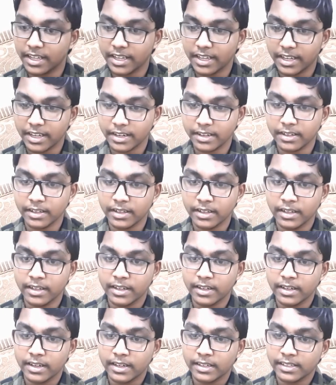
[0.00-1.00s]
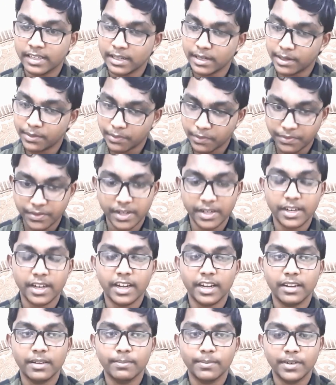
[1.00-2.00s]
in
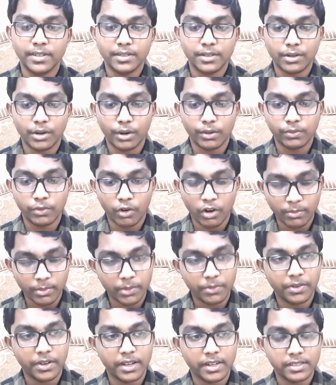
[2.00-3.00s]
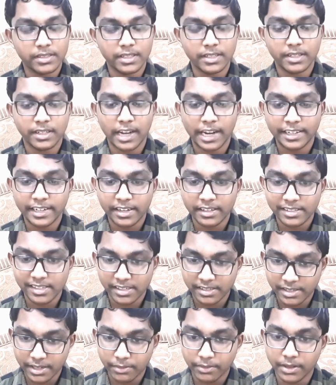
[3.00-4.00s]
1959, Minister of Home Affairs in
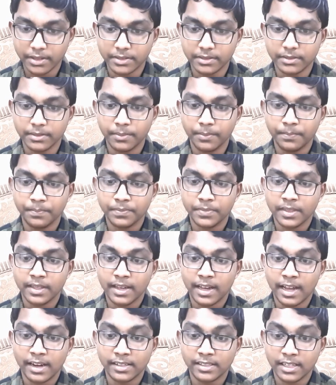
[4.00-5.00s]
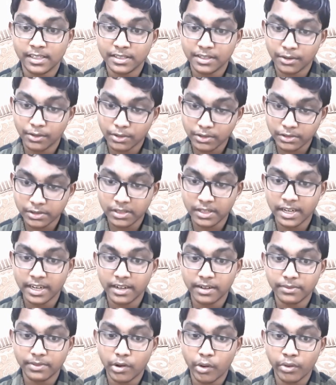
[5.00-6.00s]
1961, and Sasthri also laid a
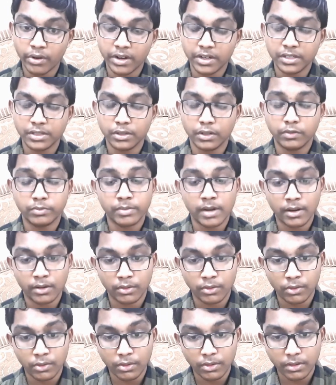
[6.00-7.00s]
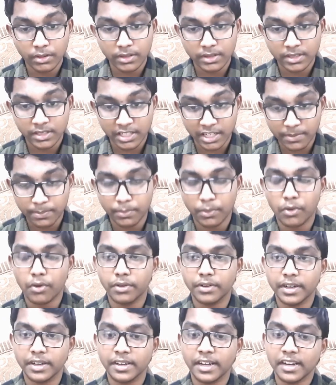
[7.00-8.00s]
foundation of Mangalore Seaport
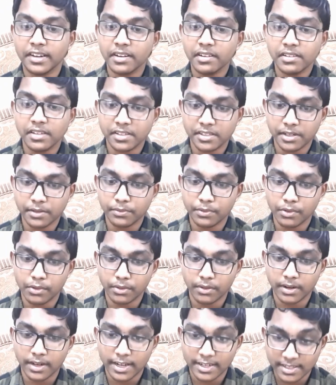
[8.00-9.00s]
in 1964 as a